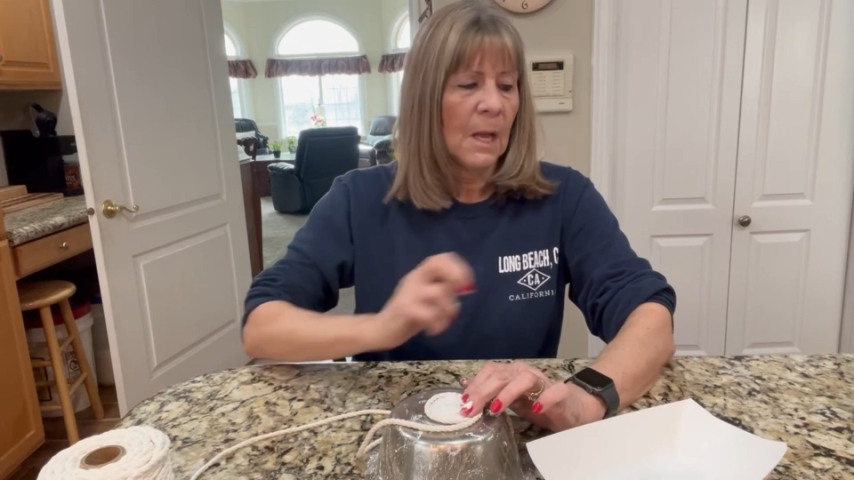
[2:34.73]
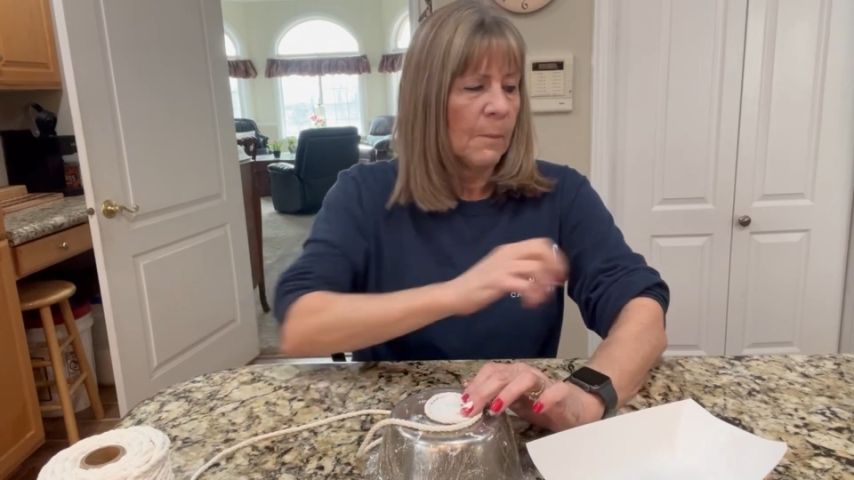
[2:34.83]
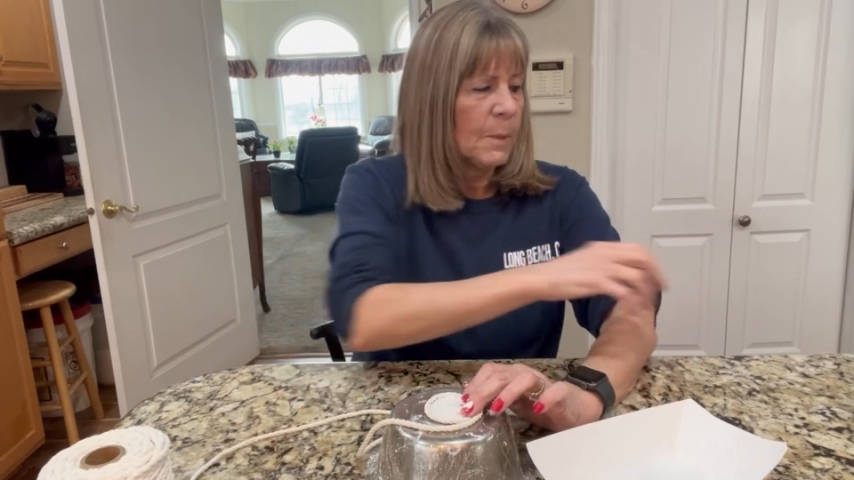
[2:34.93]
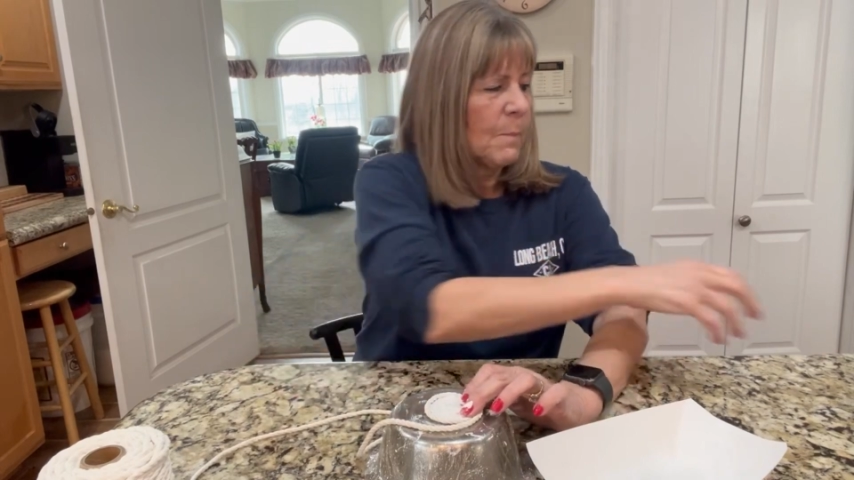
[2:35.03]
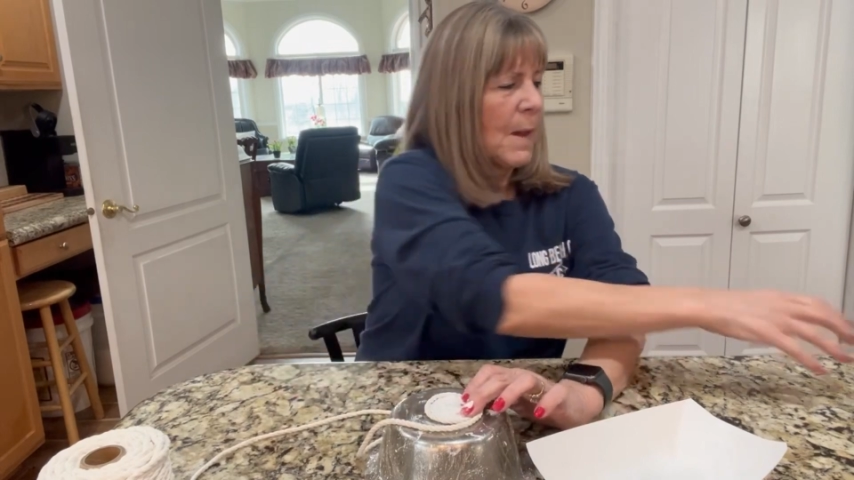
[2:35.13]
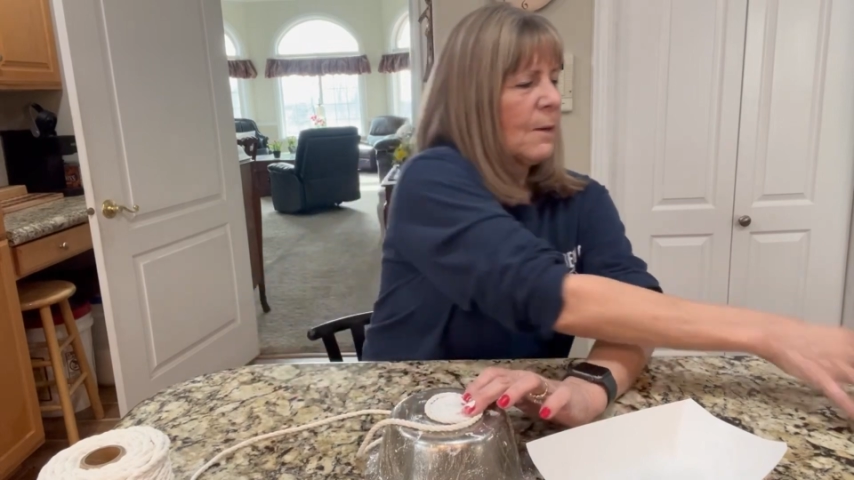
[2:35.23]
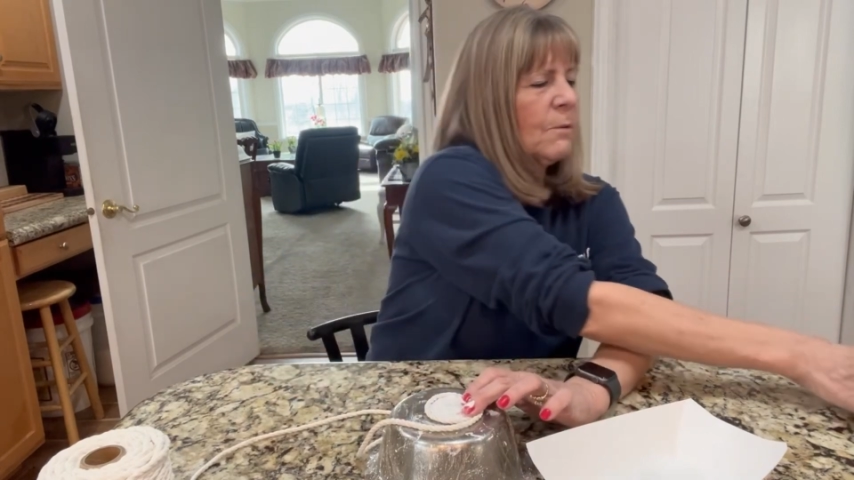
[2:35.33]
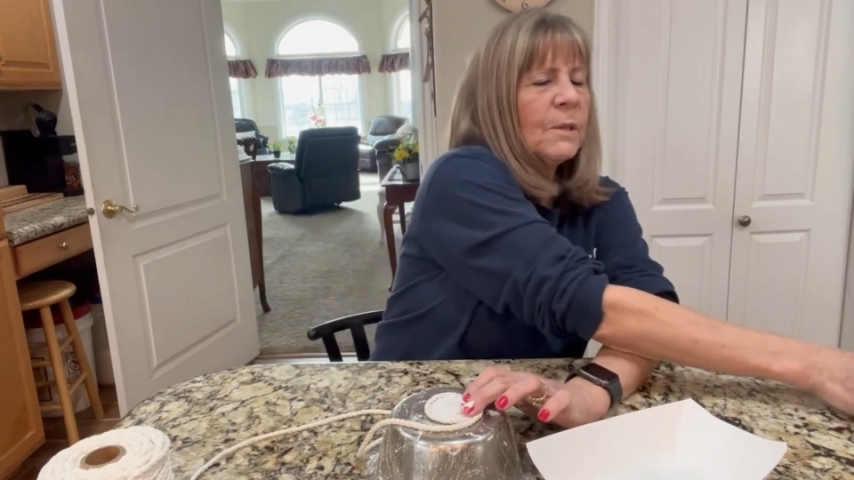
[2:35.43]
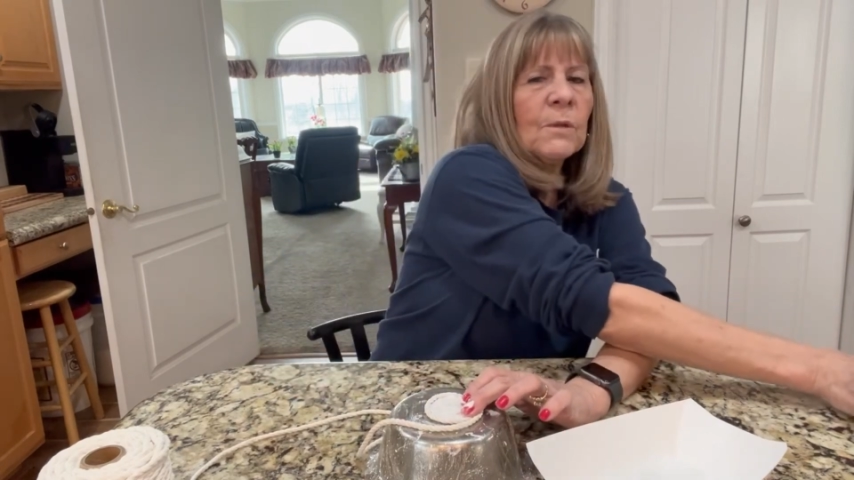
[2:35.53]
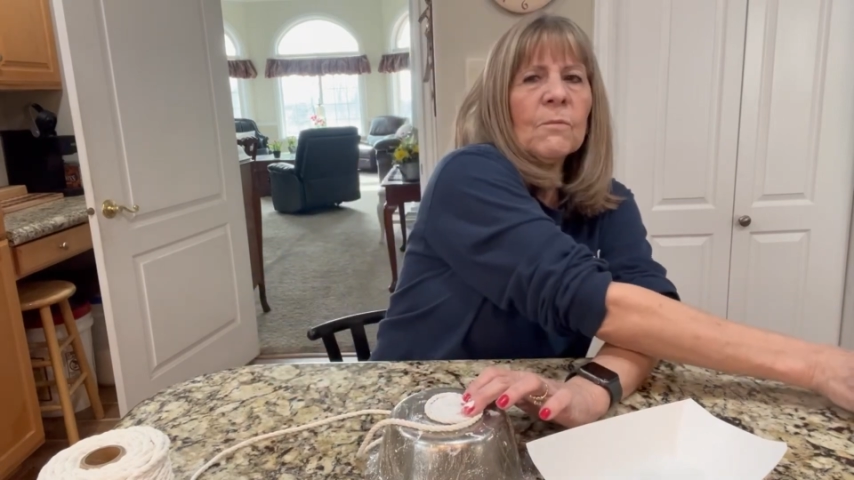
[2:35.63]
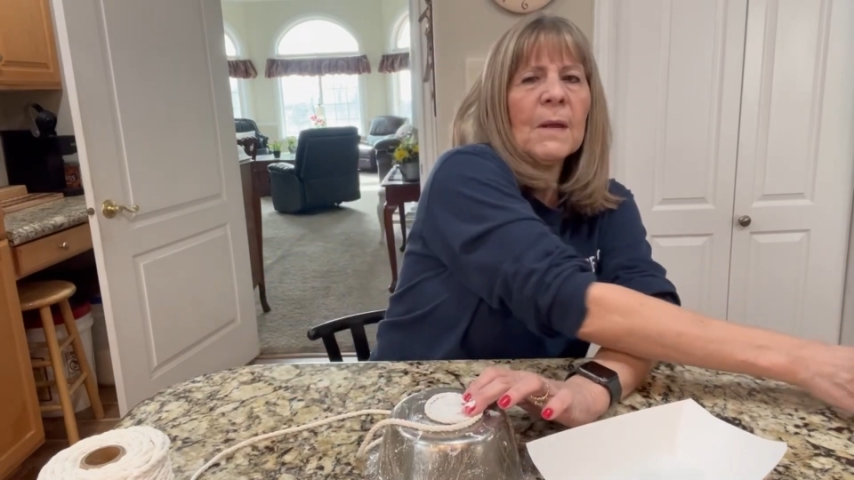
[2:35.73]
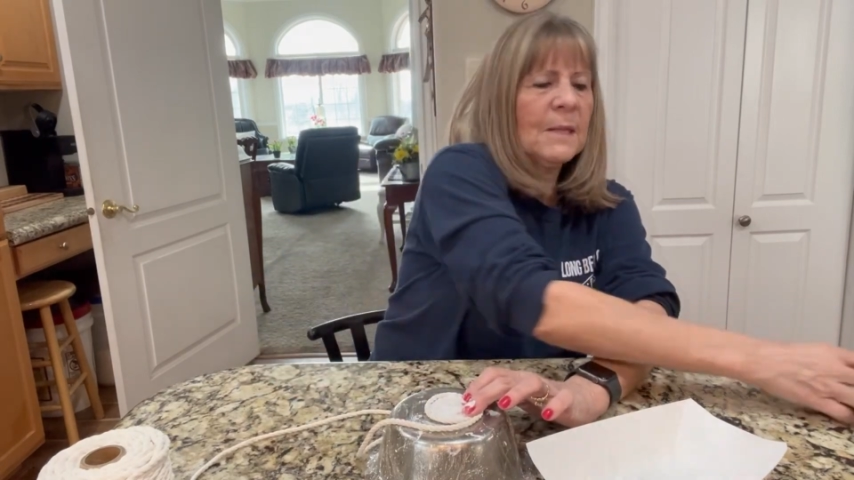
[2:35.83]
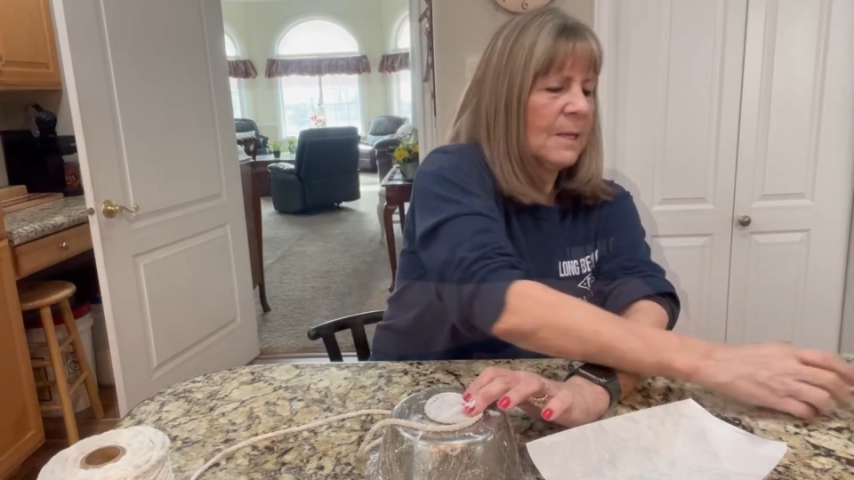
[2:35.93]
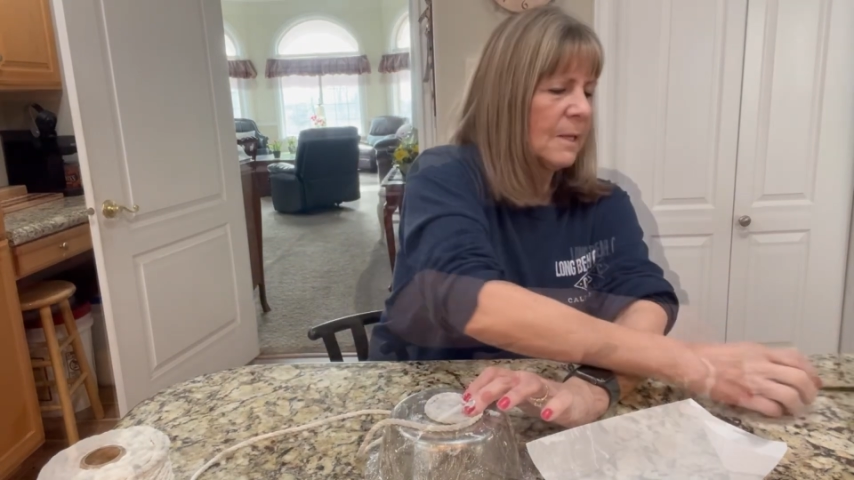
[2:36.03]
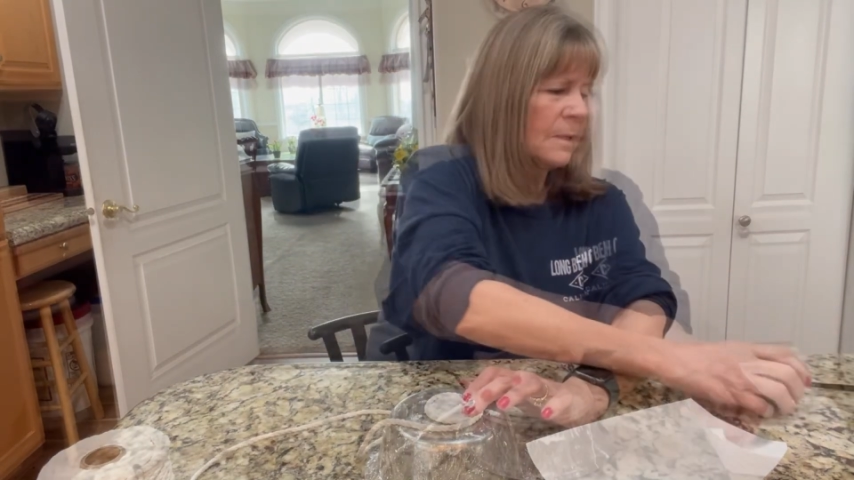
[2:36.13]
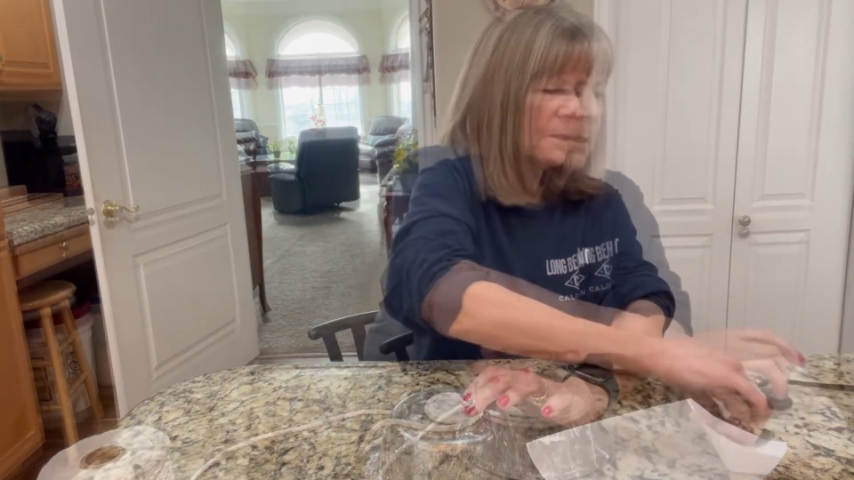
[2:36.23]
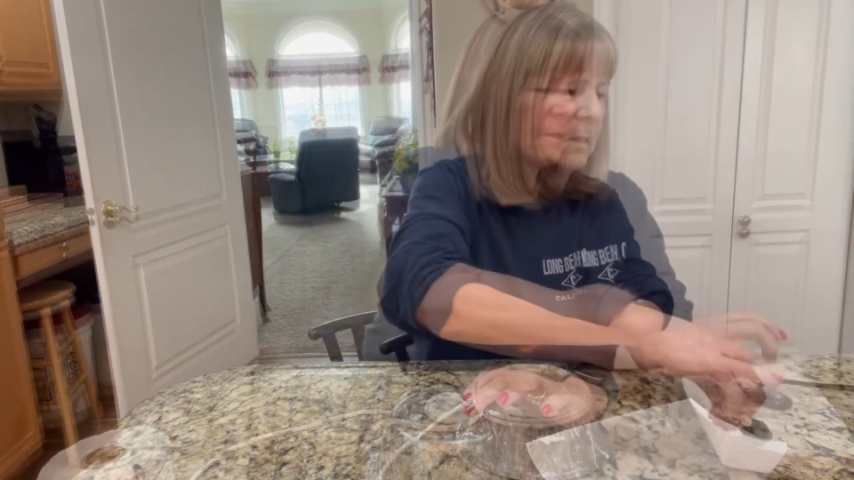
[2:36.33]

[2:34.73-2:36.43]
I'll be back with you right then.